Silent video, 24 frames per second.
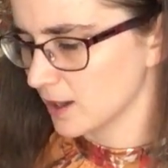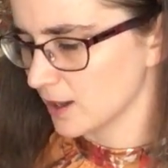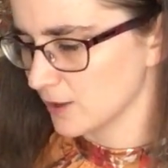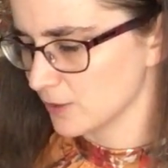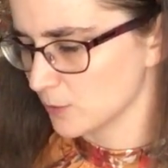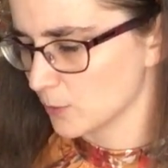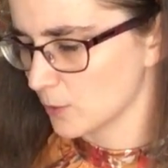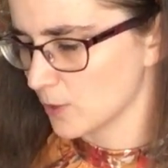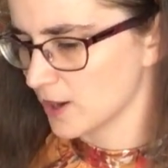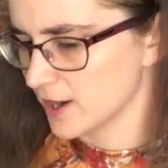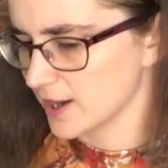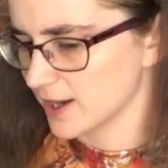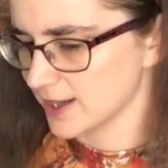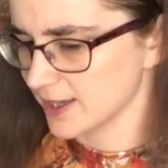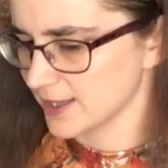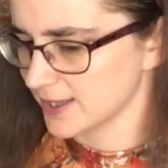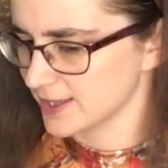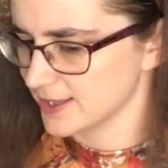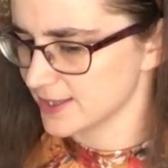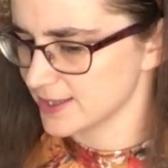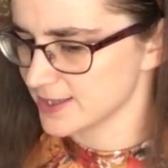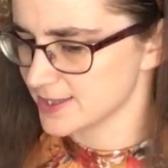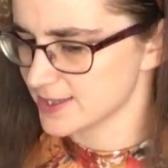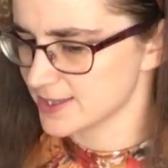
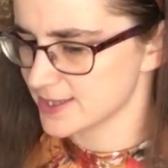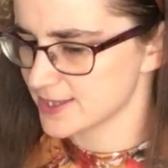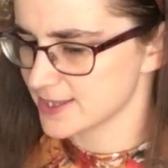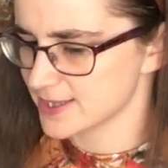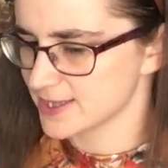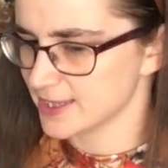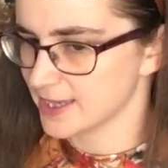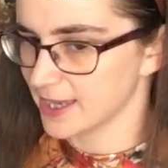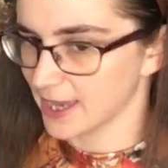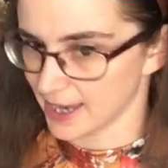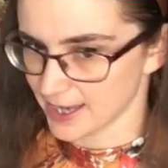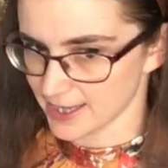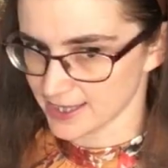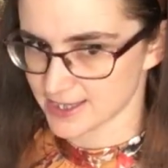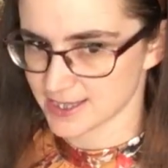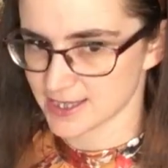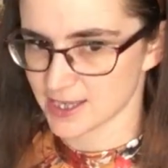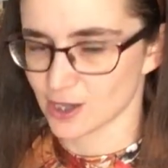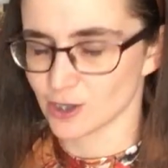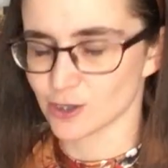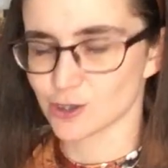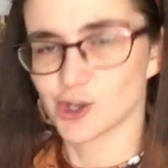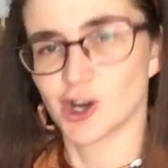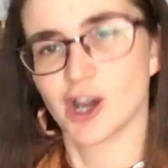Otherwise,
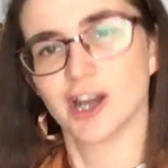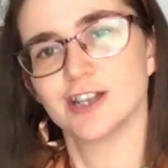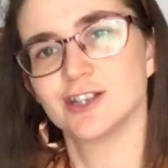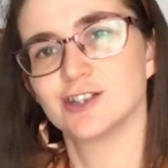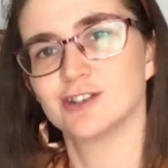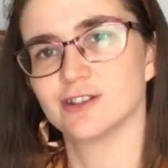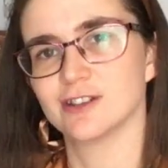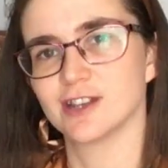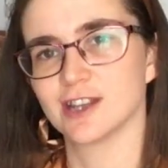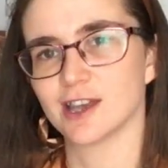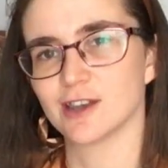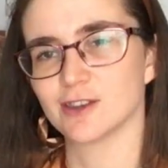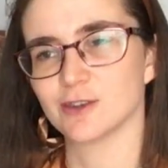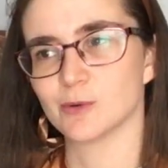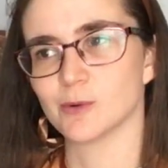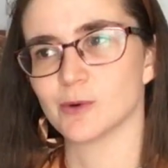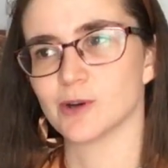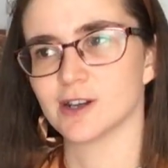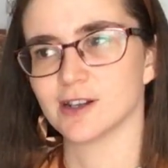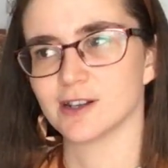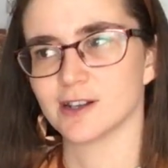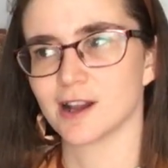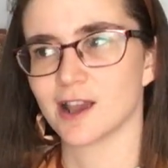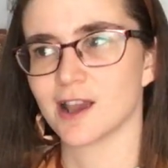yes, I'll try and do the other
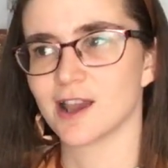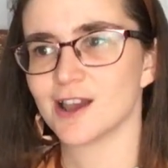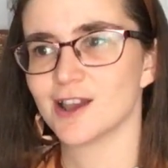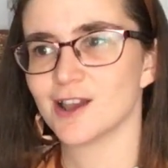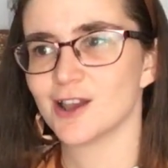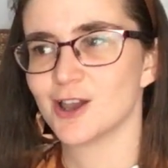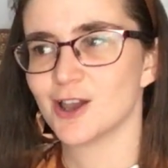one.